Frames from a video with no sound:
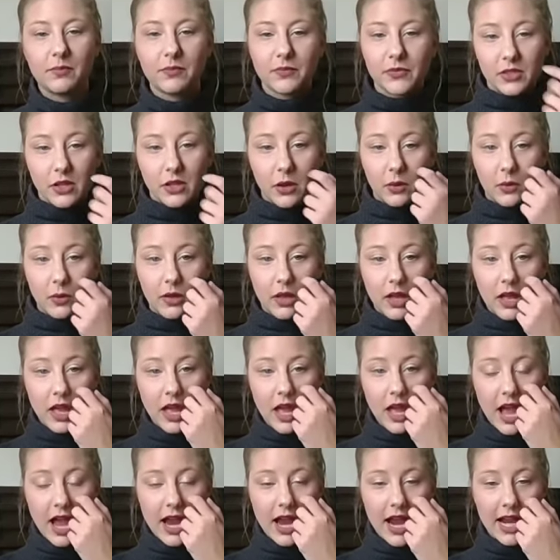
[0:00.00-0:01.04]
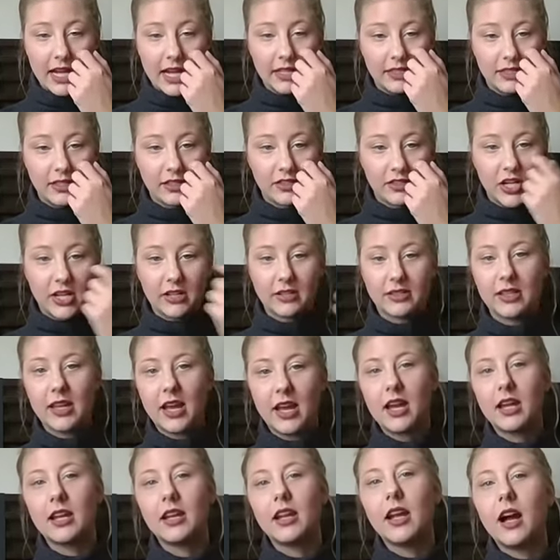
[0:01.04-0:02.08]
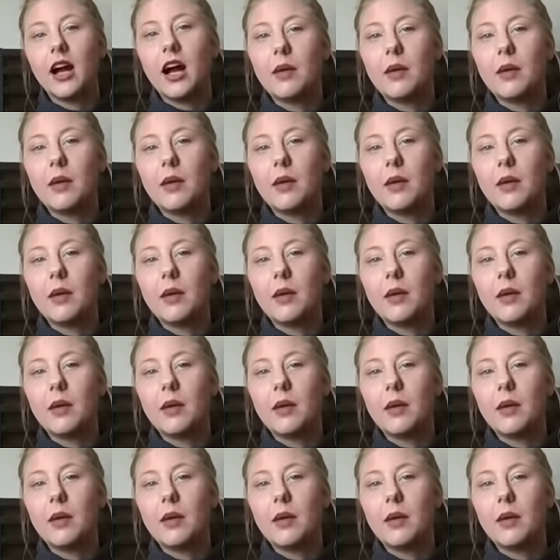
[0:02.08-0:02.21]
So I highly suggest that.